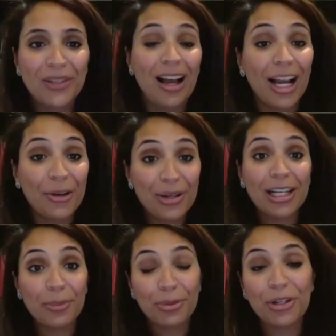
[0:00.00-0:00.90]
really
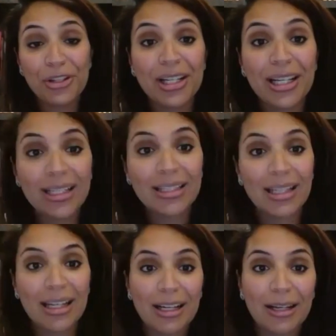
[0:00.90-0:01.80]
appreciate
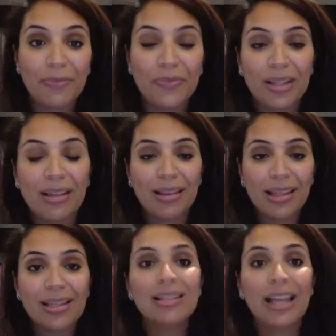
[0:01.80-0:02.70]

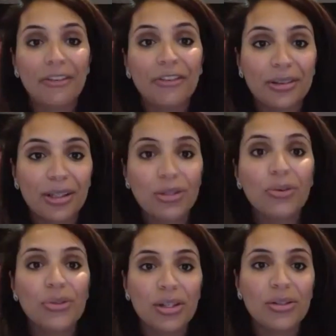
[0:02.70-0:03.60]
this effort that
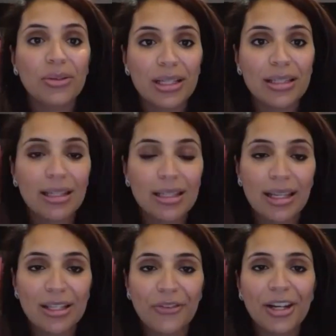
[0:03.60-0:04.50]
goes into it.
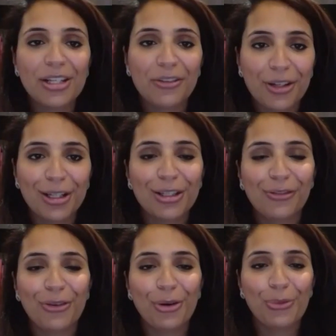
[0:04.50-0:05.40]
It's very difficult
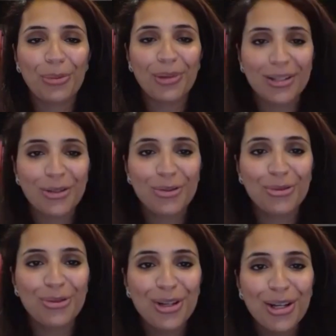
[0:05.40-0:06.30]
for women
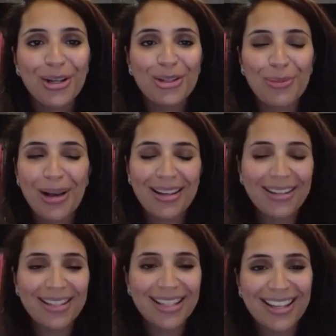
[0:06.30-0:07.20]
to
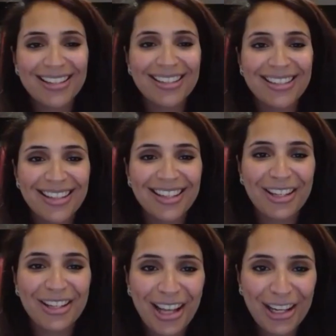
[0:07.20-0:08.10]
balance and
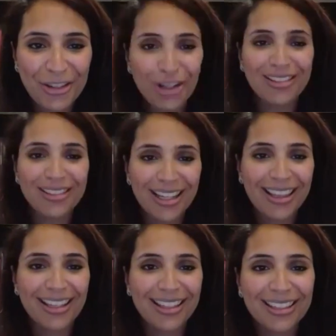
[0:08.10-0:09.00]
juggle, I think.